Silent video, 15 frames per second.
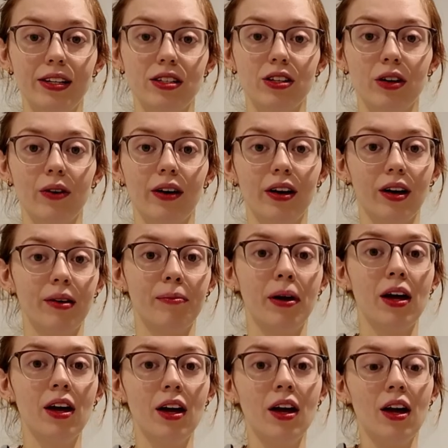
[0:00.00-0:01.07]
need to do, and
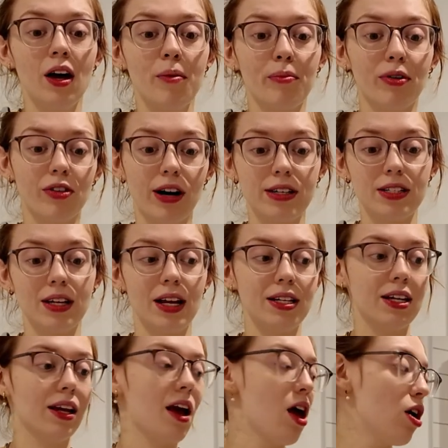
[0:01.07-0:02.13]
I'm
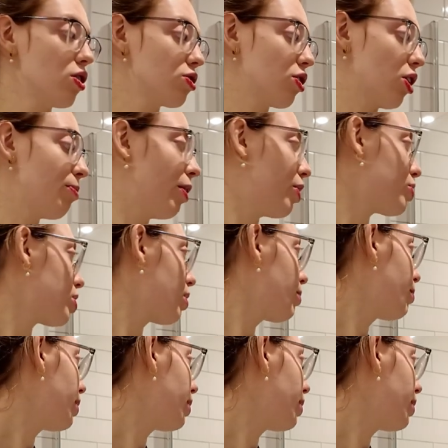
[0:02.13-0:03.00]
procrastinating so much.